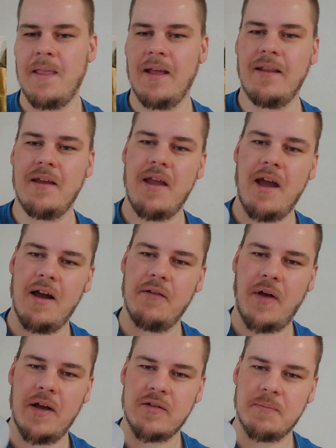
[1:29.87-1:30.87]
and that you have
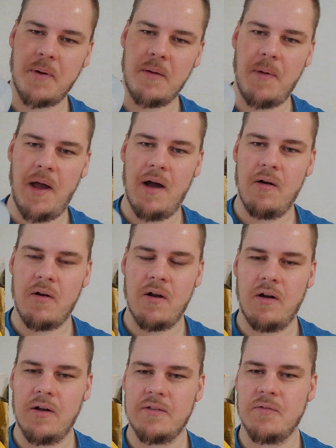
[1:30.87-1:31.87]
isopropyl
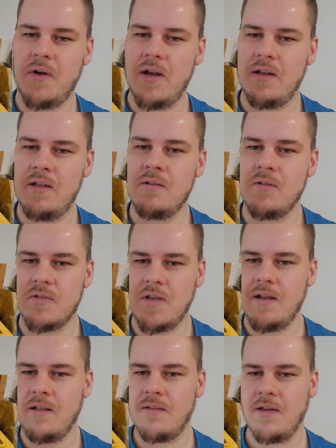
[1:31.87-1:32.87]
alcohol at the ready to
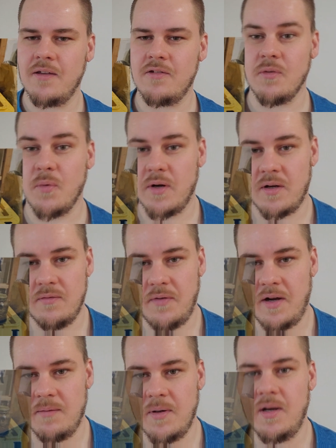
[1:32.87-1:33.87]
sanitize your work
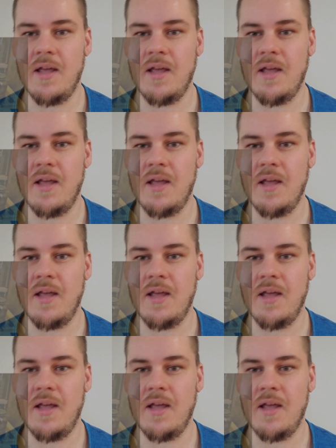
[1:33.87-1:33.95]
environment